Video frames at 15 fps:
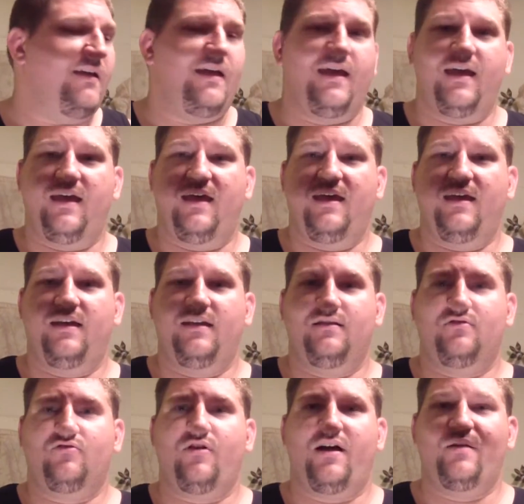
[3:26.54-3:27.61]

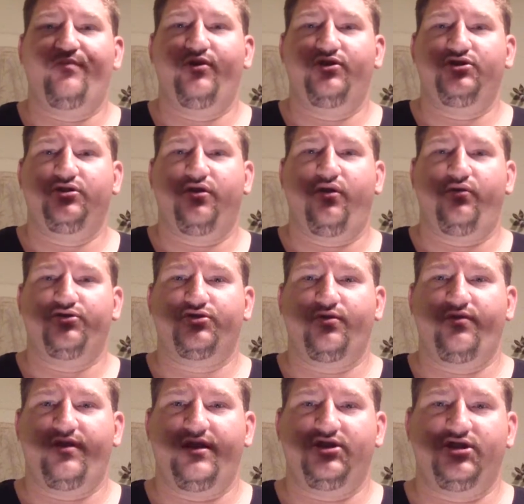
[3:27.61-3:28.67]
and try to put your holster
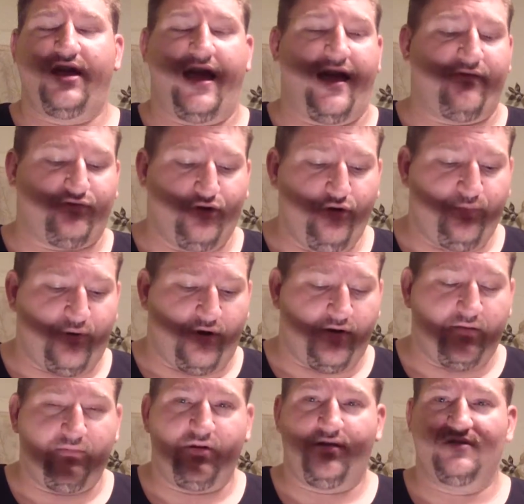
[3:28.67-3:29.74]
with an 1.5-inch loop on
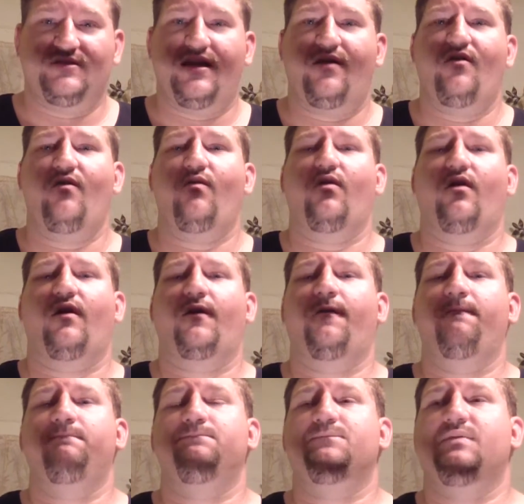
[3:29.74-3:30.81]
it, because that won't work.
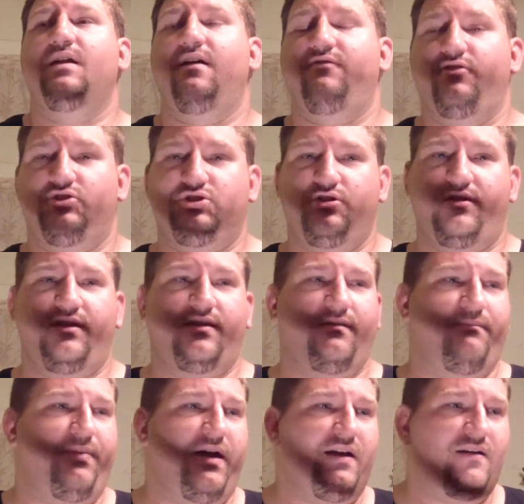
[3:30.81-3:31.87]
If you're shooting
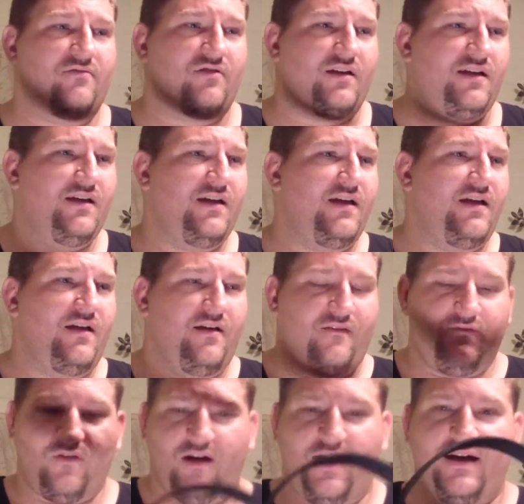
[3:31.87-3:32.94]
competitively
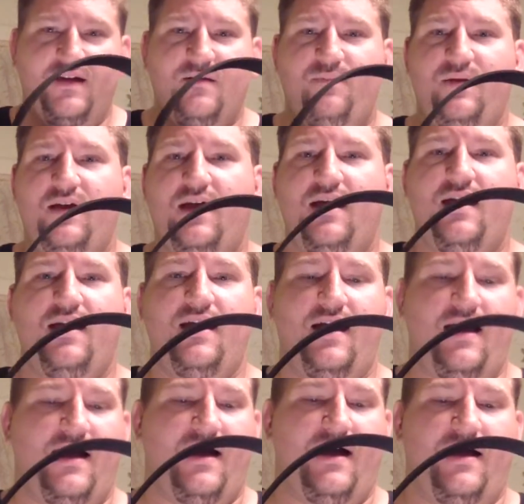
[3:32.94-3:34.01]
for IDPA,
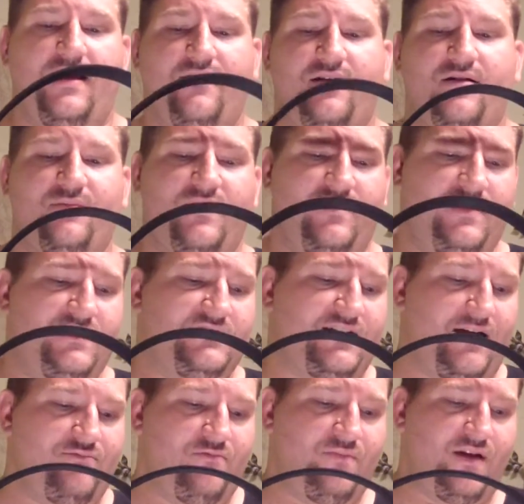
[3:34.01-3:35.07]
I highly recommend these
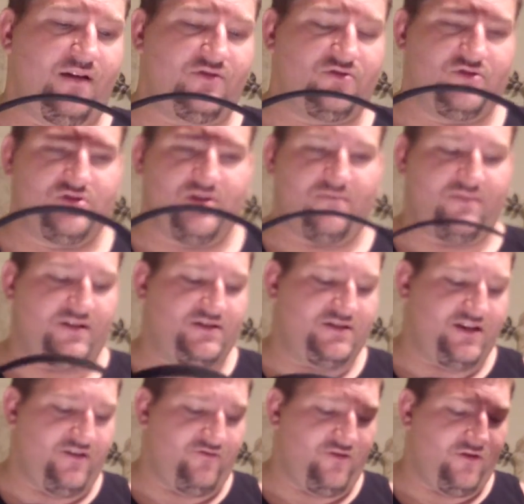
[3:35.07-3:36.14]
type of belts or something
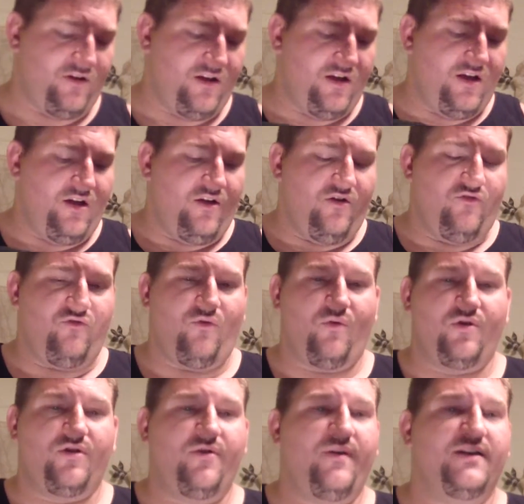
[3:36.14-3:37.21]
stiffer. For
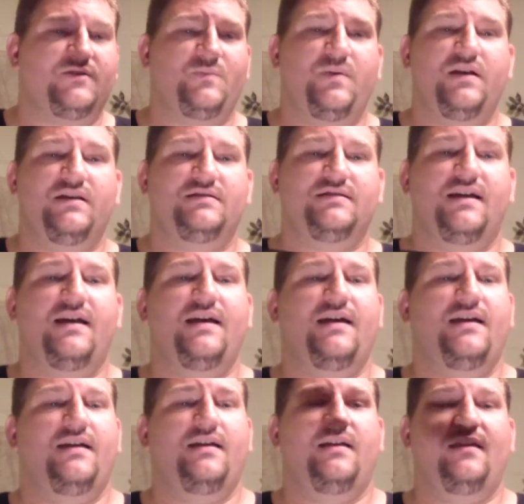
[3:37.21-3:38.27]
USPSA,